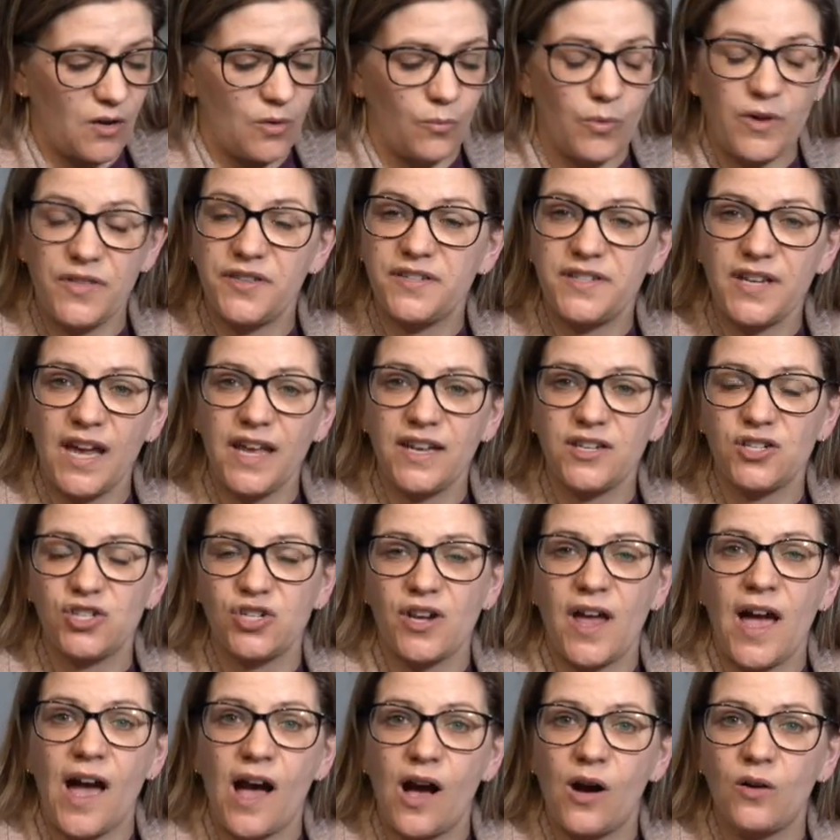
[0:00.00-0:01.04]
with touch,
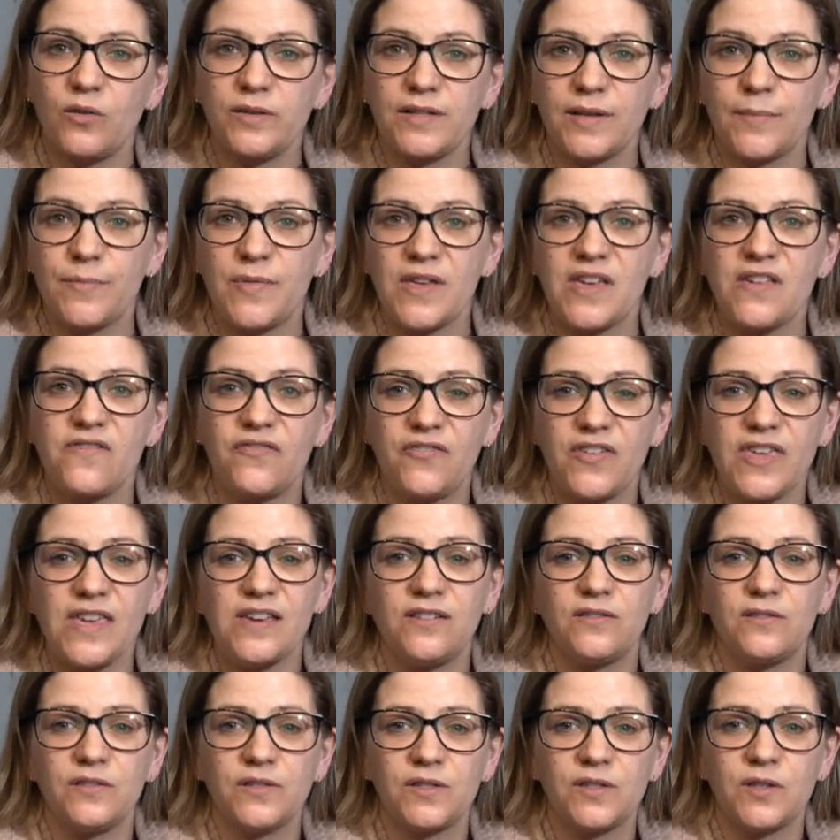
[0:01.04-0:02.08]
how something
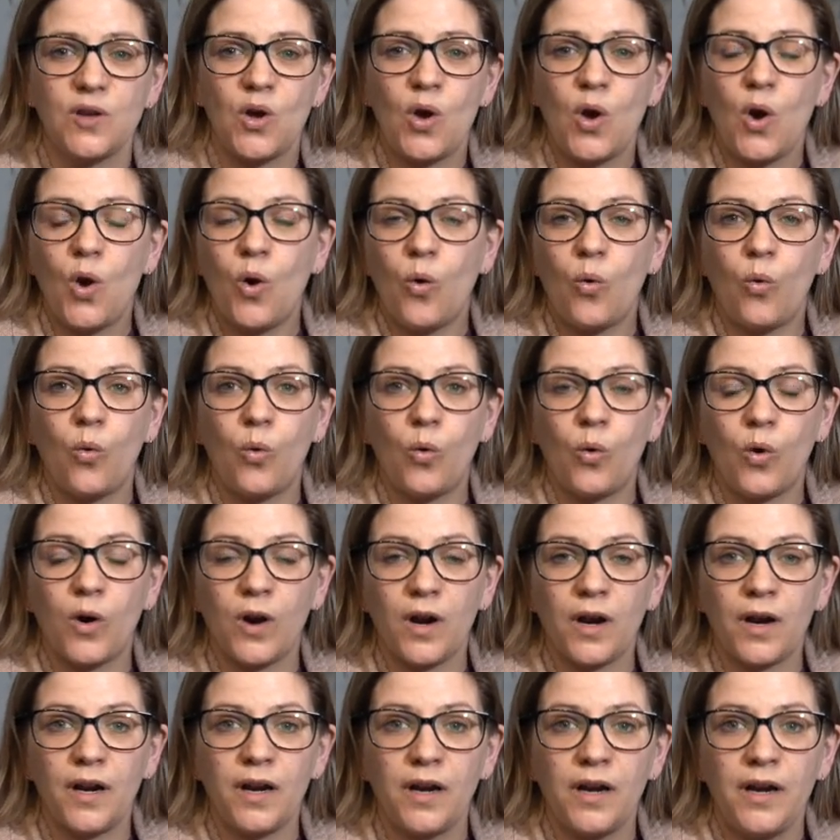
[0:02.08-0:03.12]
feels,
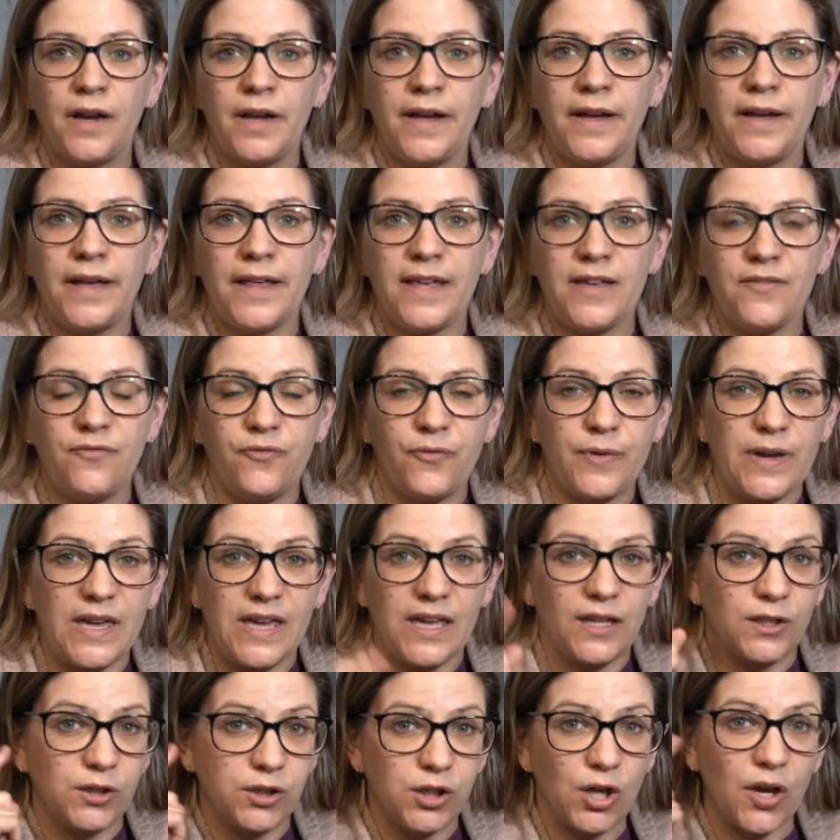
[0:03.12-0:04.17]
or if
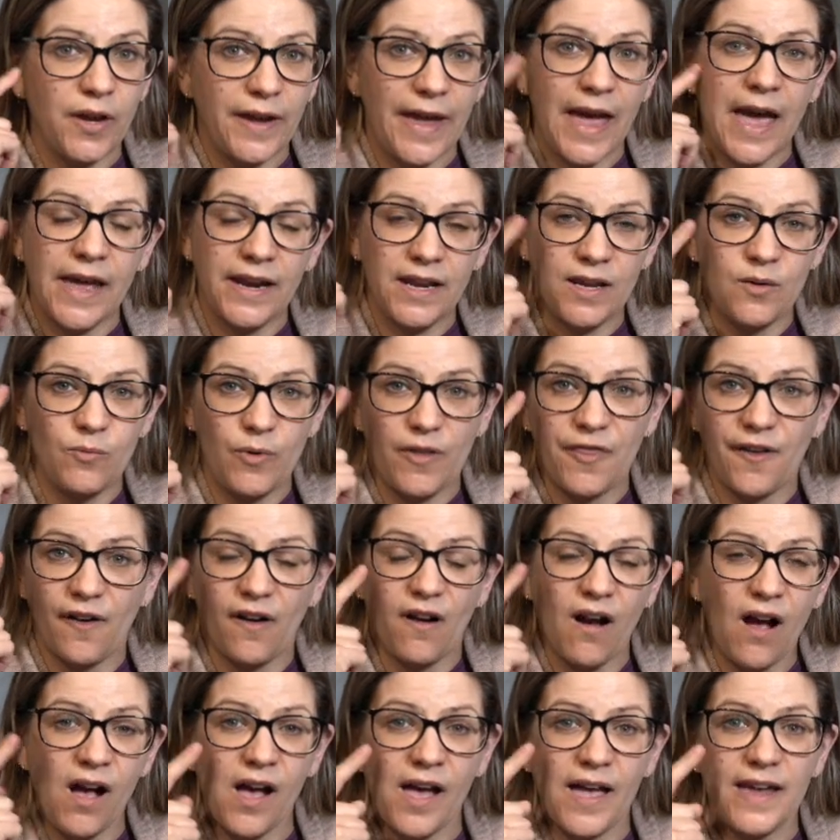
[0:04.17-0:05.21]
we look at it with
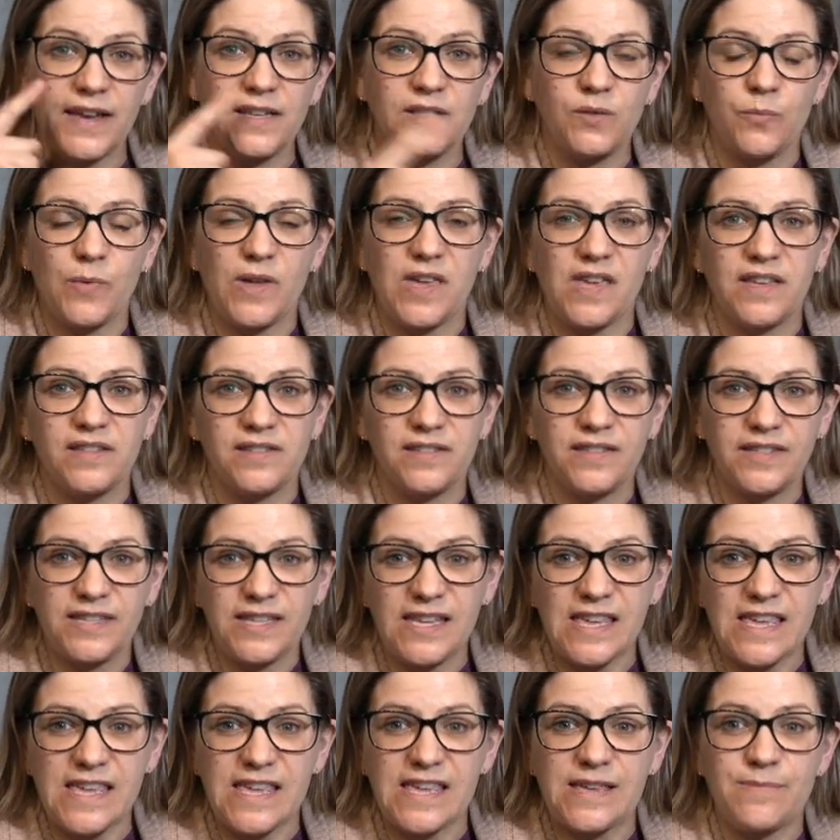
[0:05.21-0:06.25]
our eyes, we can
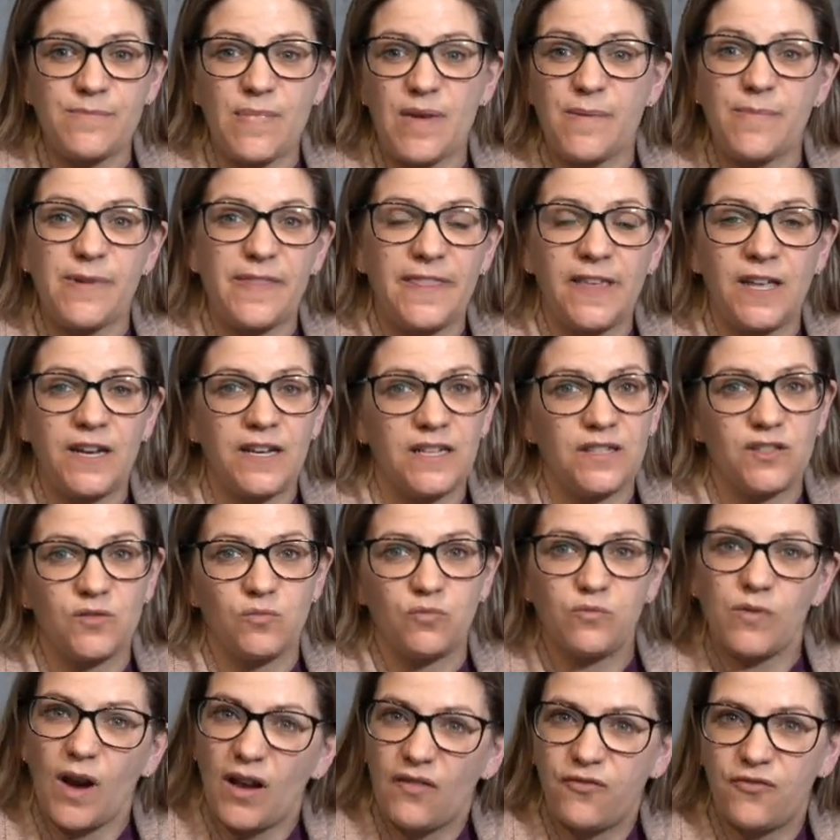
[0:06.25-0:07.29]
see maybe that it's
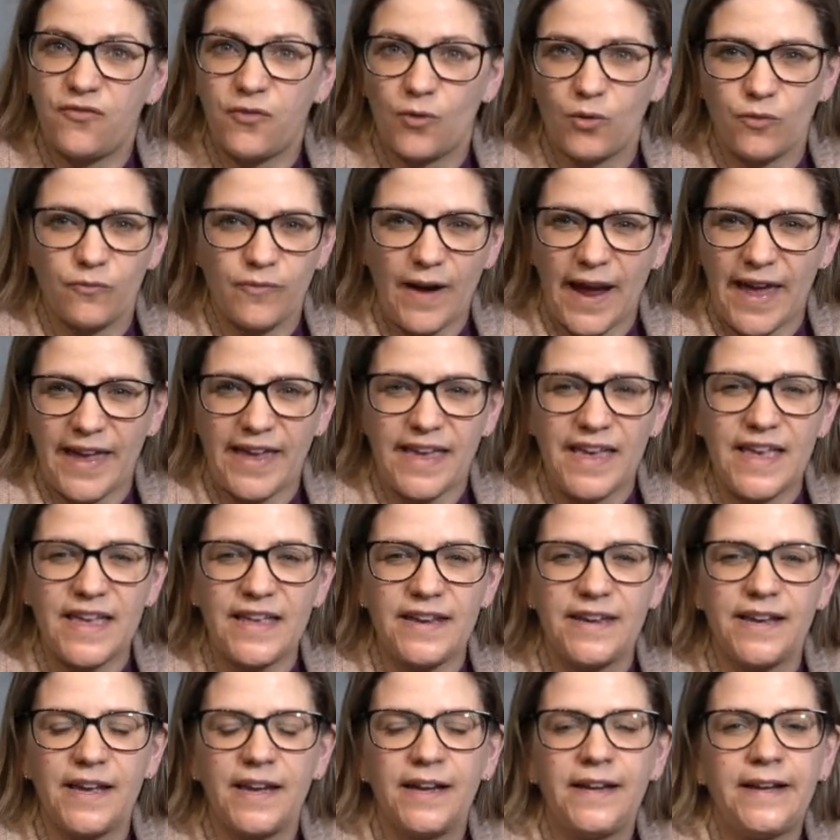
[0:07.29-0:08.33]
rough or
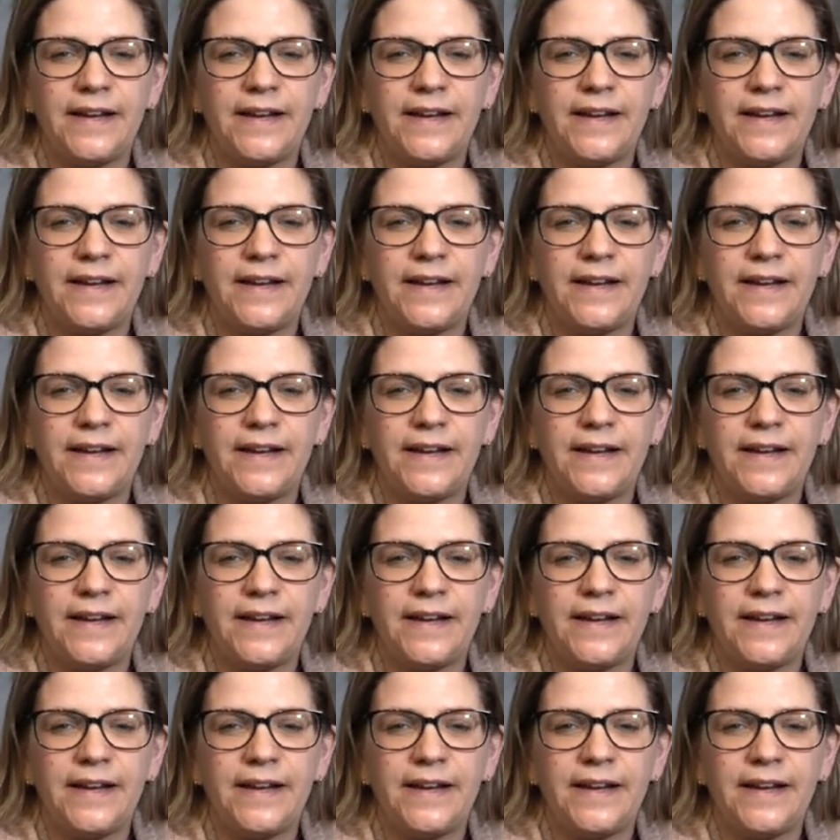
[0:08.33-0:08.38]
ragged.